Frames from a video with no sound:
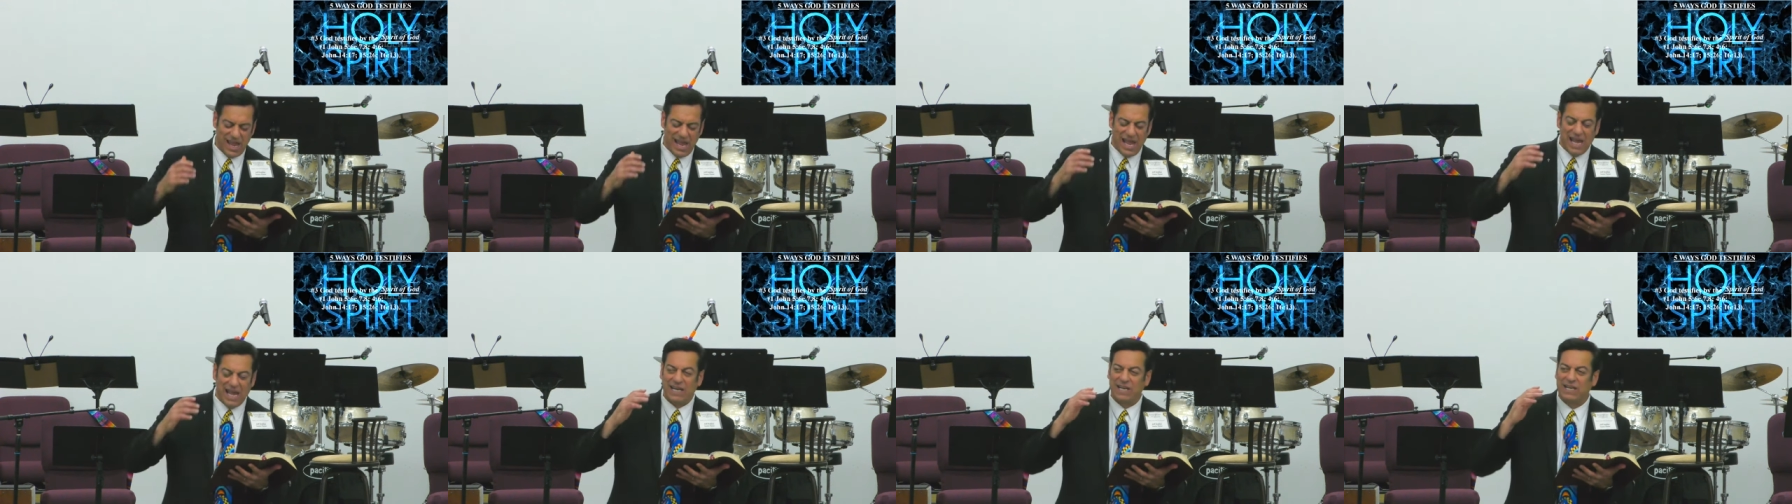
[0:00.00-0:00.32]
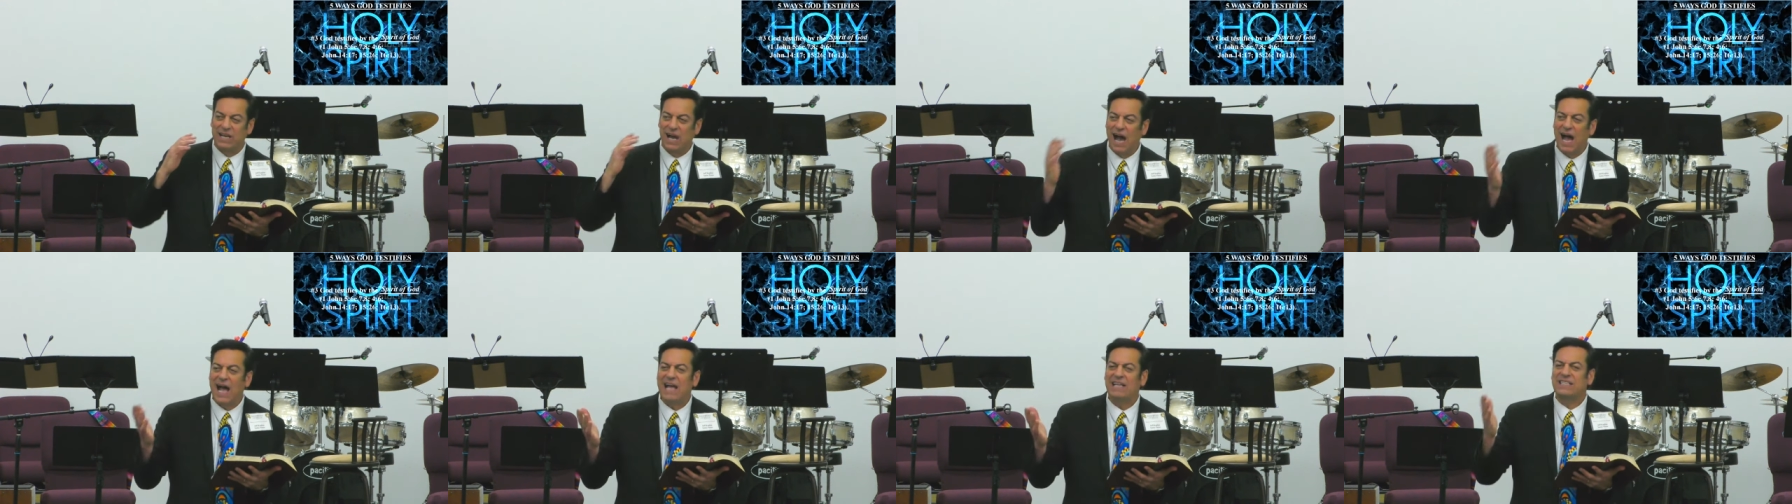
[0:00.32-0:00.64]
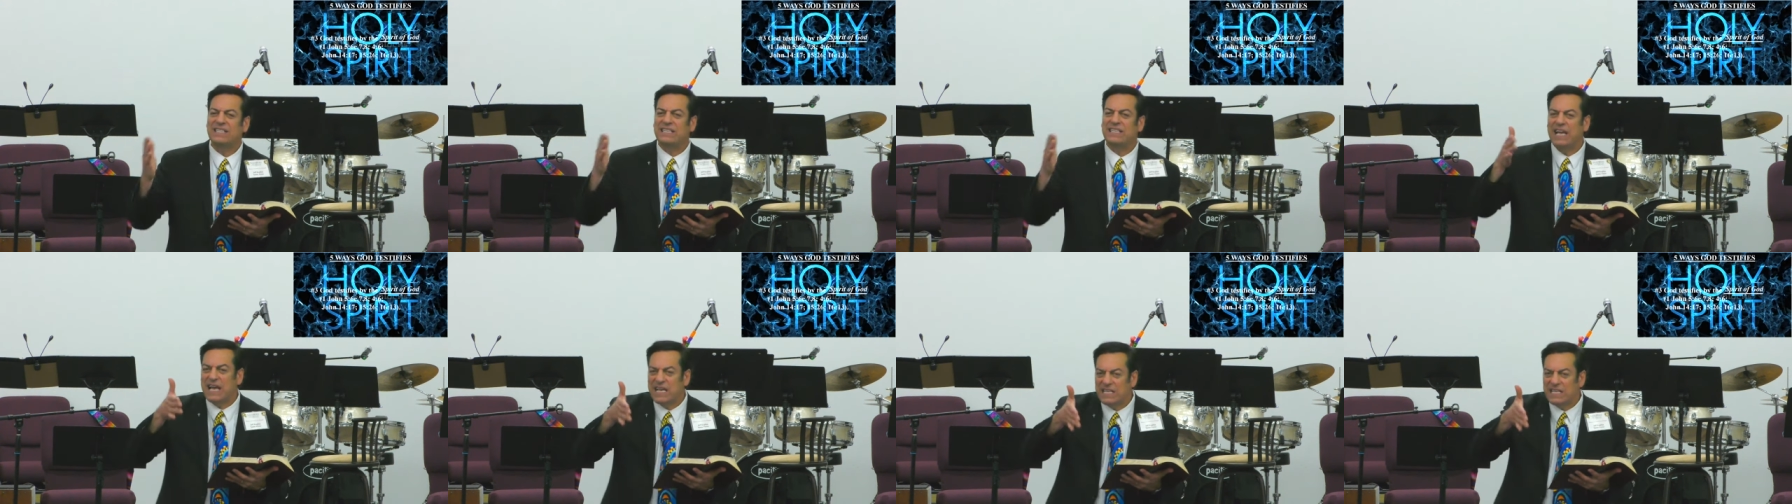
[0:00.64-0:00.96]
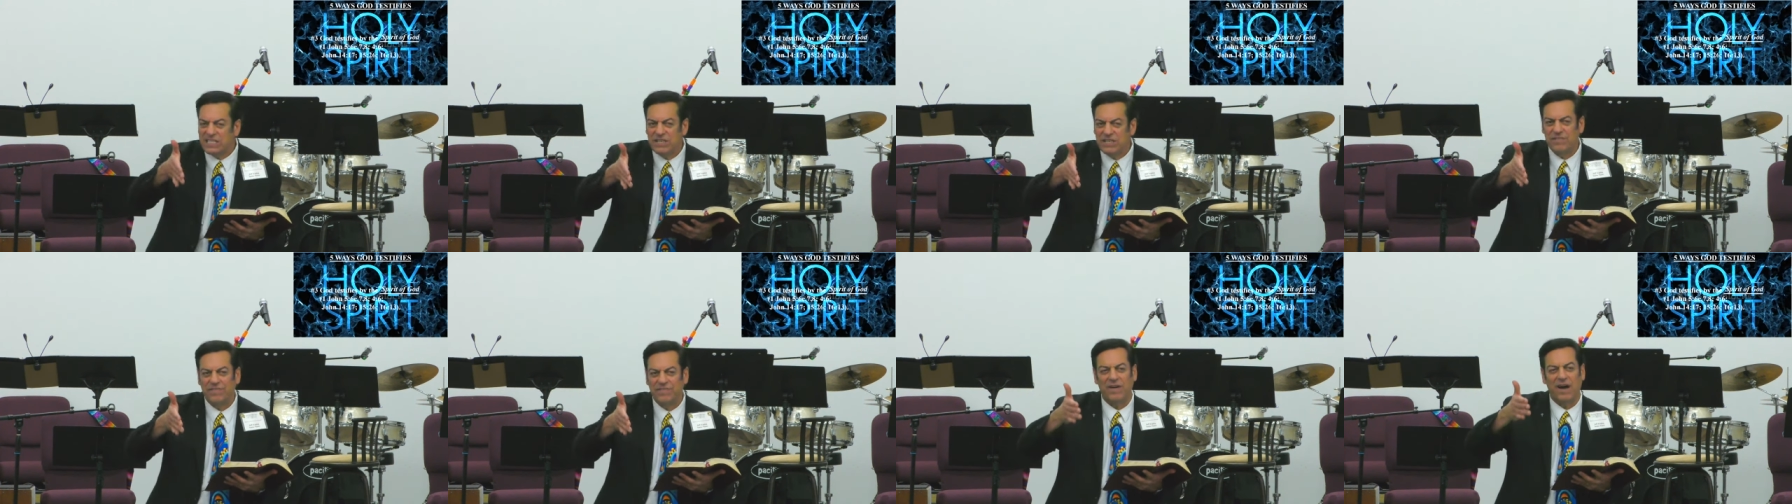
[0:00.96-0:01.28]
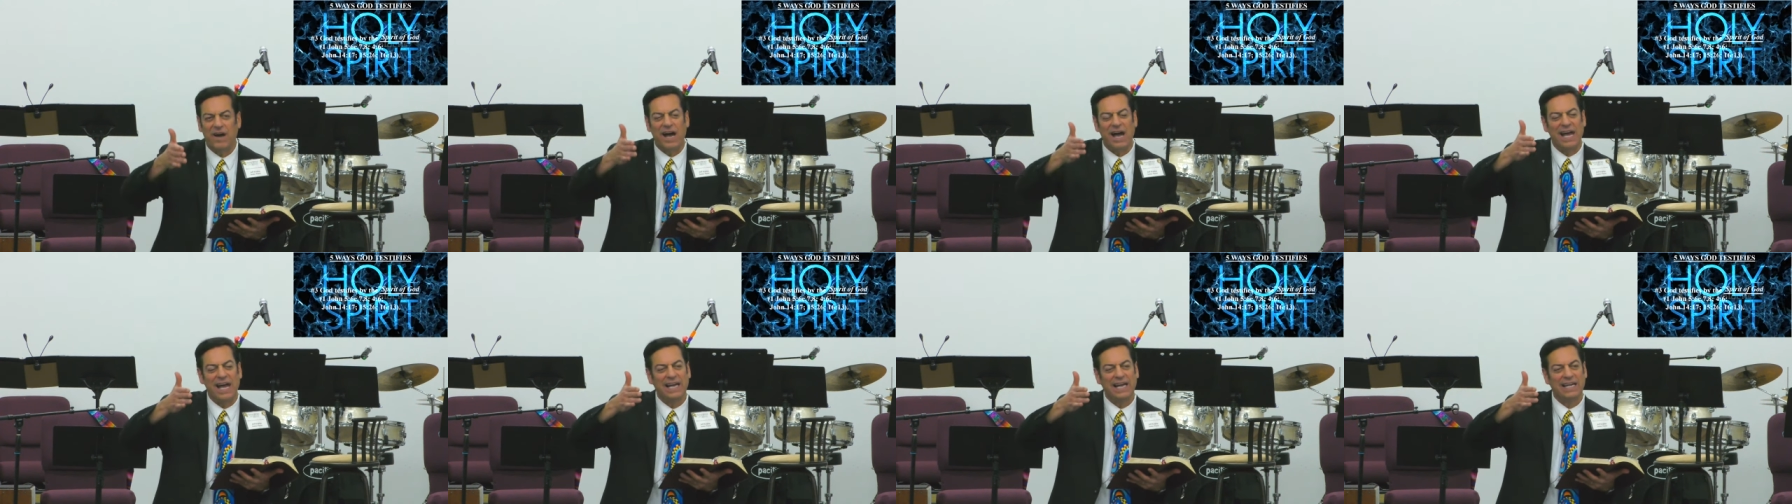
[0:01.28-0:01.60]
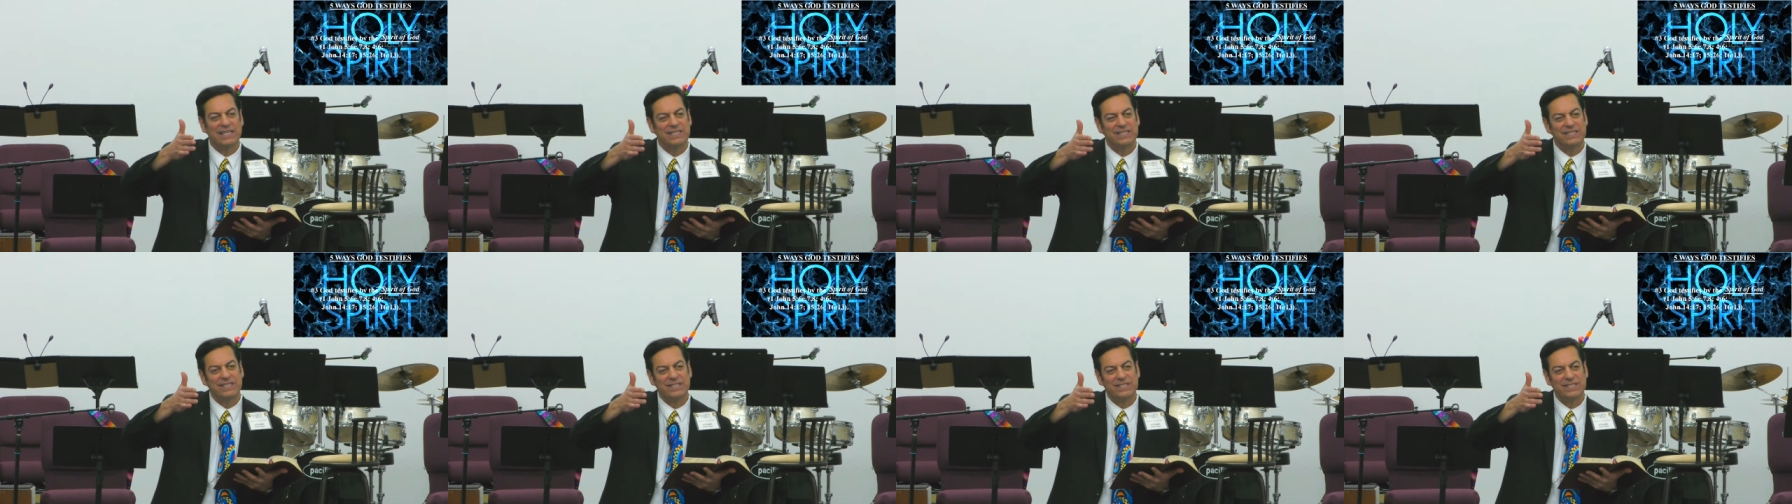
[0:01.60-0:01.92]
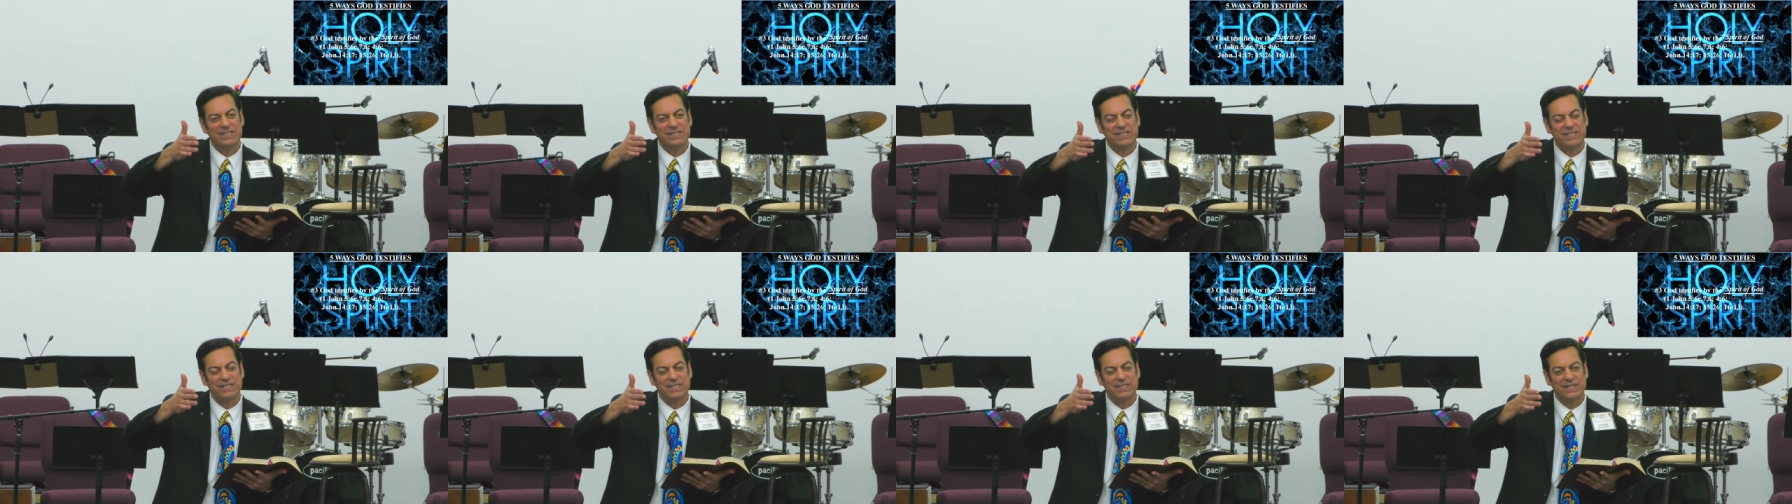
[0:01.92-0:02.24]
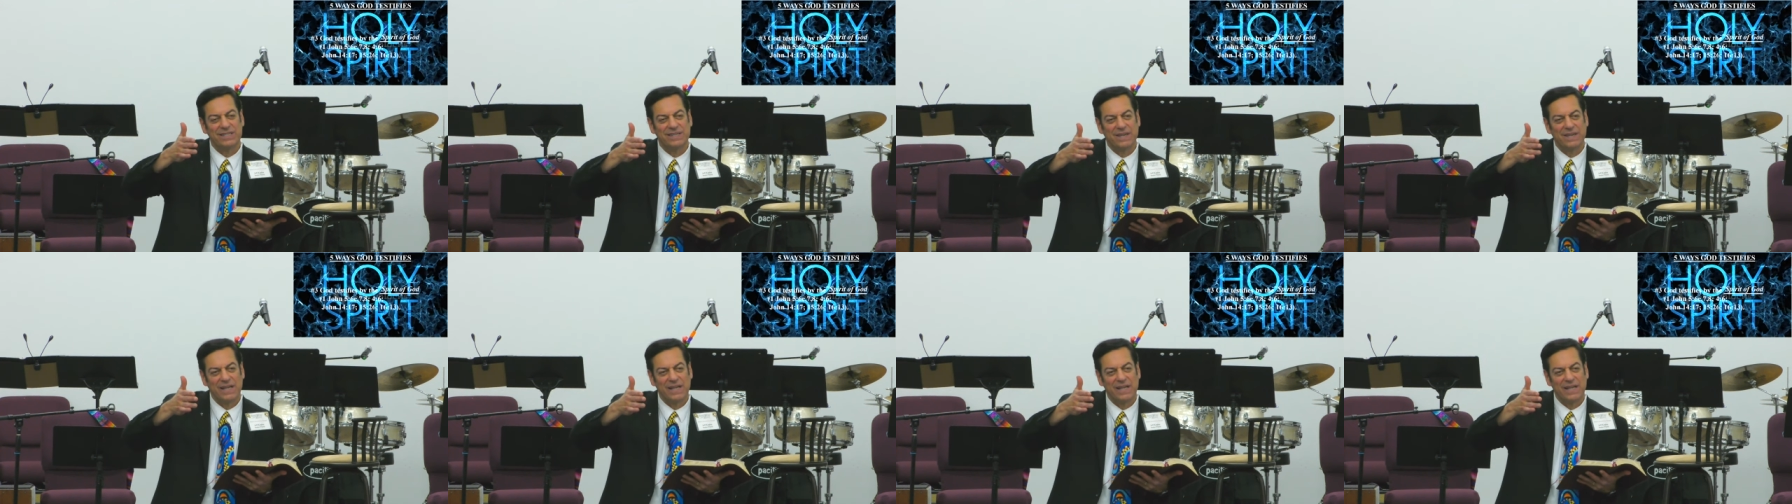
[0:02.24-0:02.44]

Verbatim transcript: God testifies